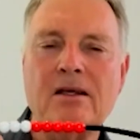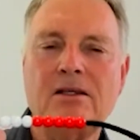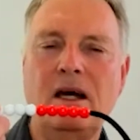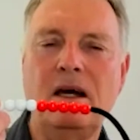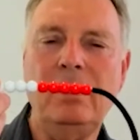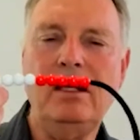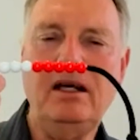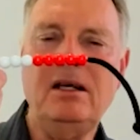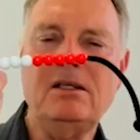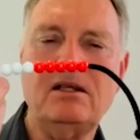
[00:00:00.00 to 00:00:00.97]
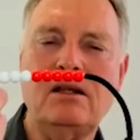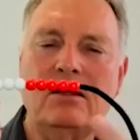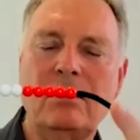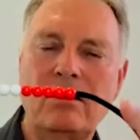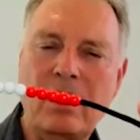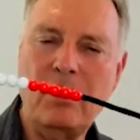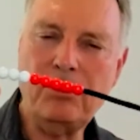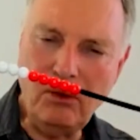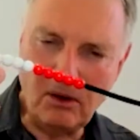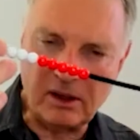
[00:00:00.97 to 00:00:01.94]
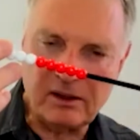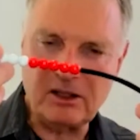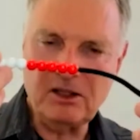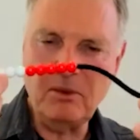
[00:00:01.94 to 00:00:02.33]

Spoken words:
So here's a thought that you